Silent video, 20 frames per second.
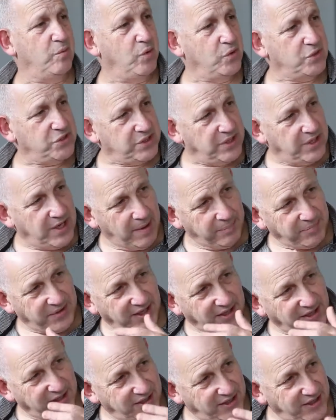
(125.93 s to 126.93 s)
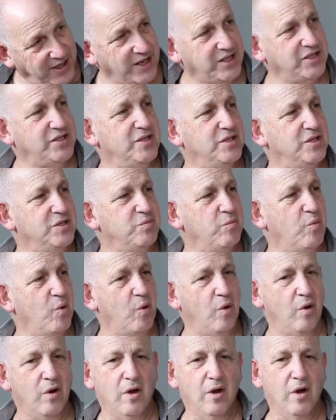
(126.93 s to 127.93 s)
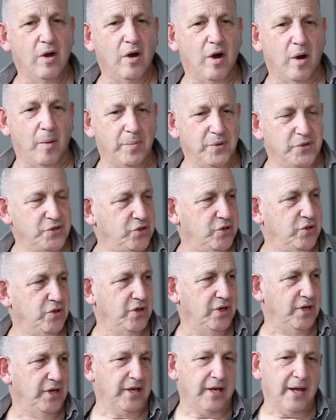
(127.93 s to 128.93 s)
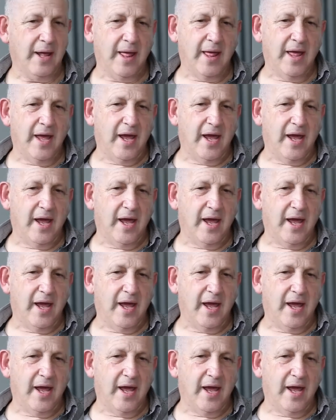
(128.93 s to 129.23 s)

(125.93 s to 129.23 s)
more synaptic connections, more opportunity.